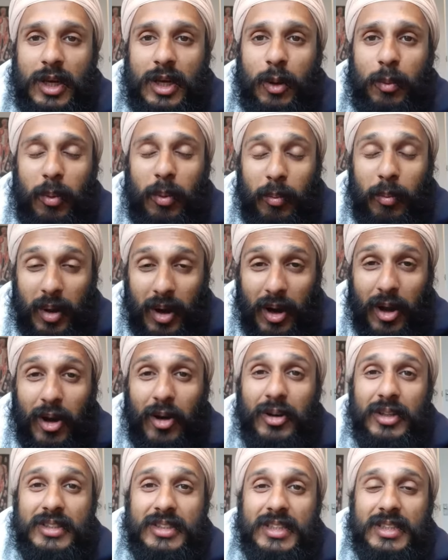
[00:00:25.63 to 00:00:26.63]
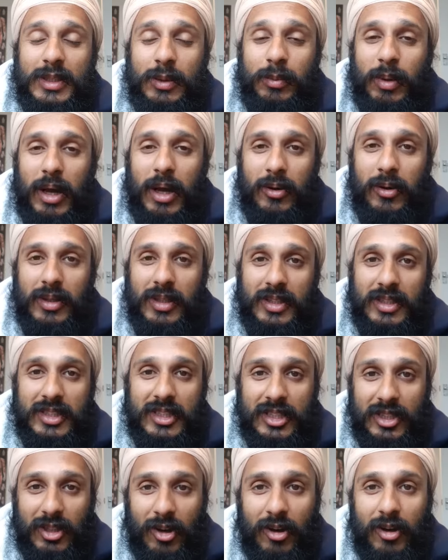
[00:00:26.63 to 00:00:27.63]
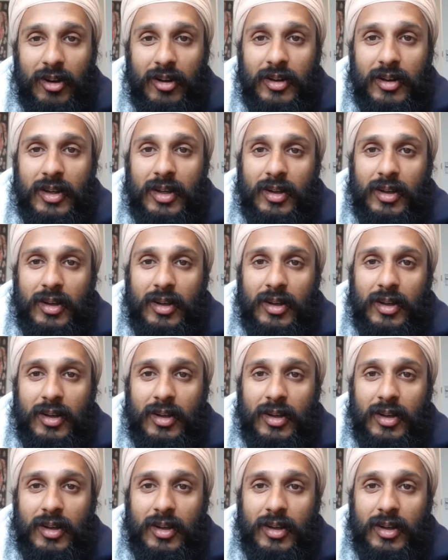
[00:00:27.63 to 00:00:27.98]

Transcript: Now, Polaris is apparently a star